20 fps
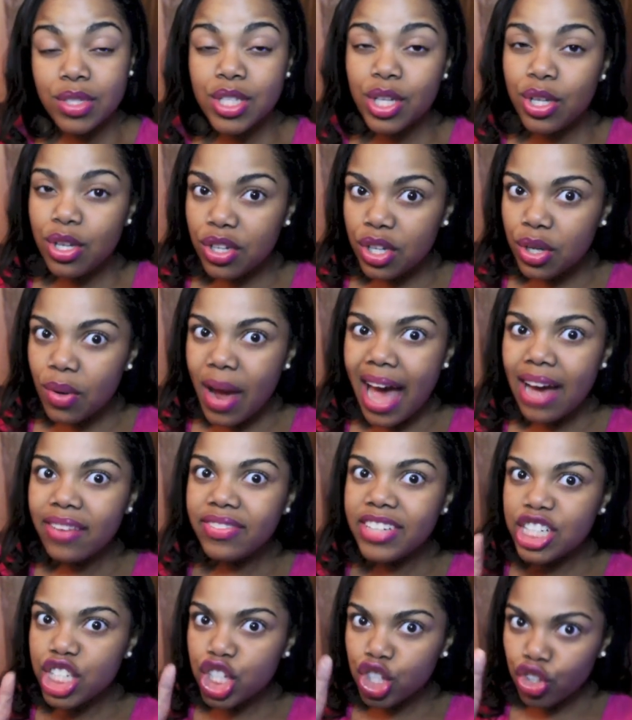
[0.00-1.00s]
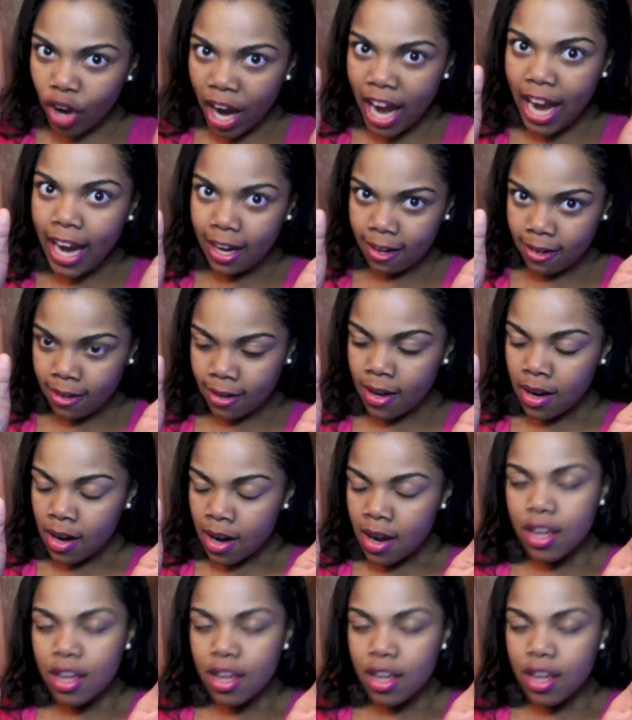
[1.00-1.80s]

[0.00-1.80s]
So you do have to train